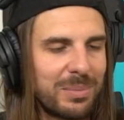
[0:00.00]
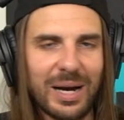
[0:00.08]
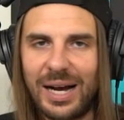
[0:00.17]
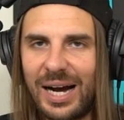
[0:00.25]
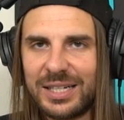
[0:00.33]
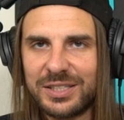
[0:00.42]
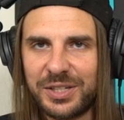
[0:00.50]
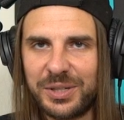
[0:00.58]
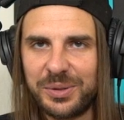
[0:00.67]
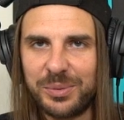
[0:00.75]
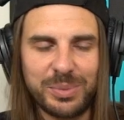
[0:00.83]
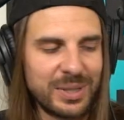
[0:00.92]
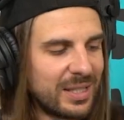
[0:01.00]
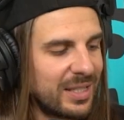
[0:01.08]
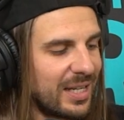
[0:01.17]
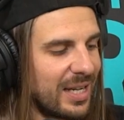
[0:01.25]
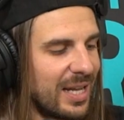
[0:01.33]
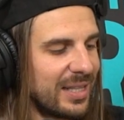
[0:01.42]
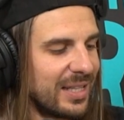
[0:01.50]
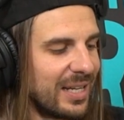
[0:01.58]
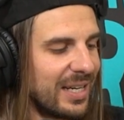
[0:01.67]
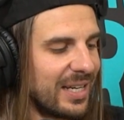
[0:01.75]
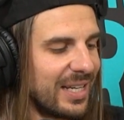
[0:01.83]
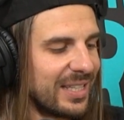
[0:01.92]
by Ice Cube, and
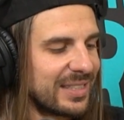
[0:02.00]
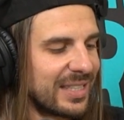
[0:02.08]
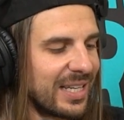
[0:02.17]
then It's